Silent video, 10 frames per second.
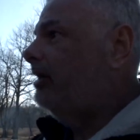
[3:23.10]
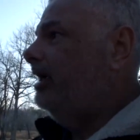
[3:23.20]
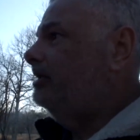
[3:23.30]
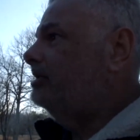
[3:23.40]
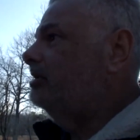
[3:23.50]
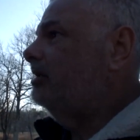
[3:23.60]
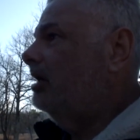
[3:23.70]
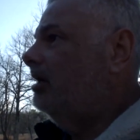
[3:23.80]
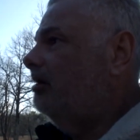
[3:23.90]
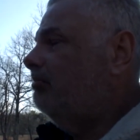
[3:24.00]
hitch
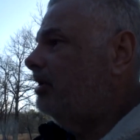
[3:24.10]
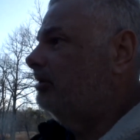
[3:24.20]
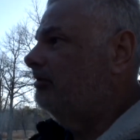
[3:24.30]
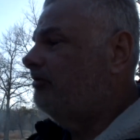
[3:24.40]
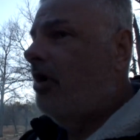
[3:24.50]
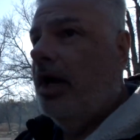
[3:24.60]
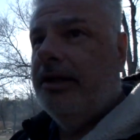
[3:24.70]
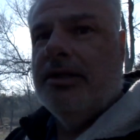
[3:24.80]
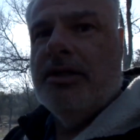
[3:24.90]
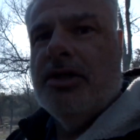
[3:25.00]
put on the
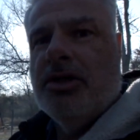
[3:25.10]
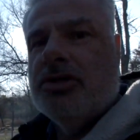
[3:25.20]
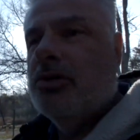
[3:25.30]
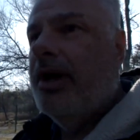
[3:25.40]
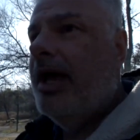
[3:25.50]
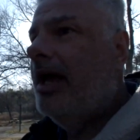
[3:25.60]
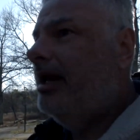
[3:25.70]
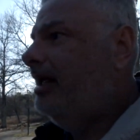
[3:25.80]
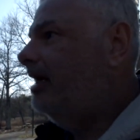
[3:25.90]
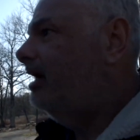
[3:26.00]
front. So I had
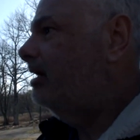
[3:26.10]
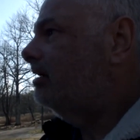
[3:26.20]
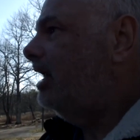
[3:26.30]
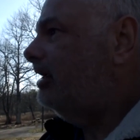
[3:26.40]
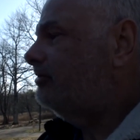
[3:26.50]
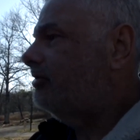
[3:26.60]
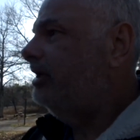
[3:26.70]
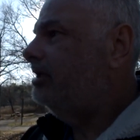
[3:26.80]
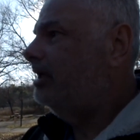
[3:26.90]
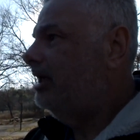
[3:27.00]
a class
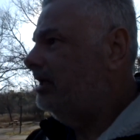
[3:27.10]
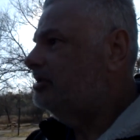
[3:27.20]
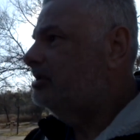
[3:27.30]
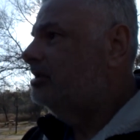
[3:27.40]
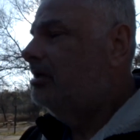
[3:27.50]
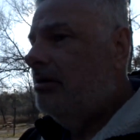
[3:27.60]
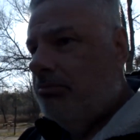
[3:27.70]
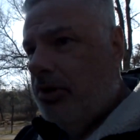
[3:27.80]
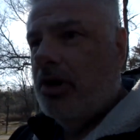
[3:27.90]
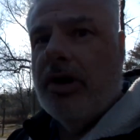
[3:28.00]
3 hitch
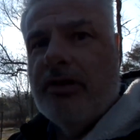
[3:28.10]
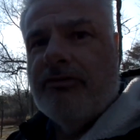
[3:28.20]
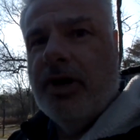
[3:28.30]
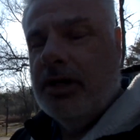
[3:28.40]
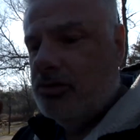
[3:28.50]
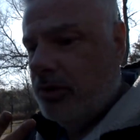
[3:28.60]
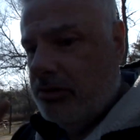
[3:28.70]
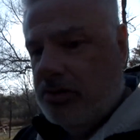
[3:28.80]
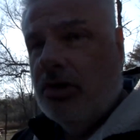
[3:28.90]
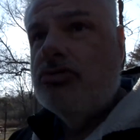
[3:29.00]
put onto the front. It's one of
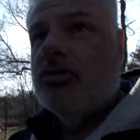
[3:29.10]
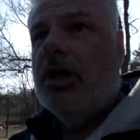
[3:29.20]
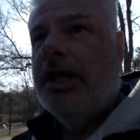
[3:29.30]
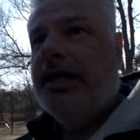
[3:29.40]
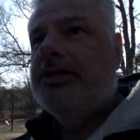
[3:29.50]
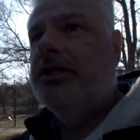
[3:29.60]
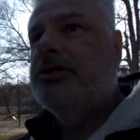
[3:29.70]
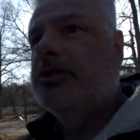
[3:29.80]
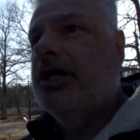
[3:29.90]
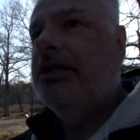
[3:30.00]
those no drill
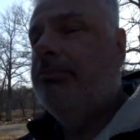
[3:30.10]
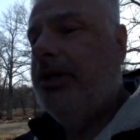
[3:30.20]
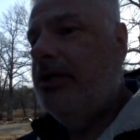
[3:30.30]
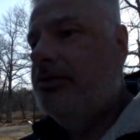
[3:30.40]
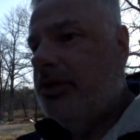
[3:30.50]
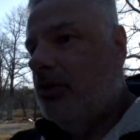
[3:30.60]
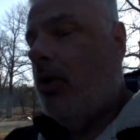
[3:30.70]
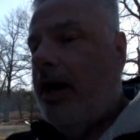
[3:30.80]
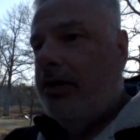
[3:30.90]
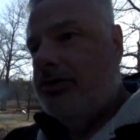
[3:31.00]
hitches. It's got the pins with the
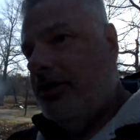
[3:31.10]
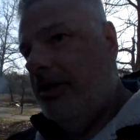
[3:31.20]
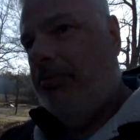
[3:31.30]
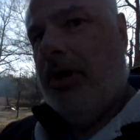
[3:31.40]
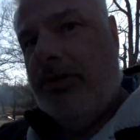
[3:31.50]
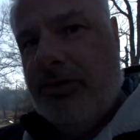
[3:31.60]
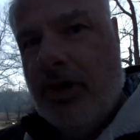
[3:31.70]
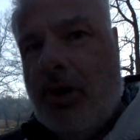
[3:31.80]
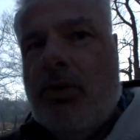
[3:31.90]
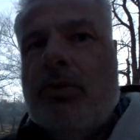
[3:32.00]
wires on it. You pull it through
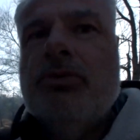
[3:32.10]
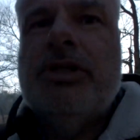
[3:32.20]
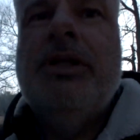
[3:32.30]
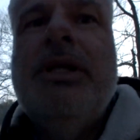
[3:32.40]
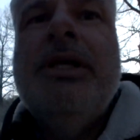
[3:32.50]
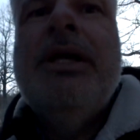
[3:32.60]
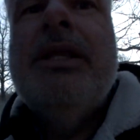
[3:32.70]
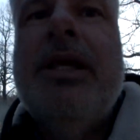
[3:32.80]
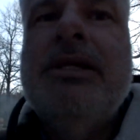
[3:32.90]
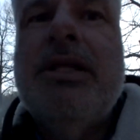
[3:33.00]
the holes and
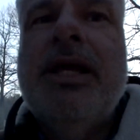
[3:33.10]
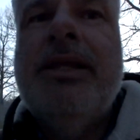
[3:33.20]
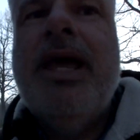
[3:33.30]
things like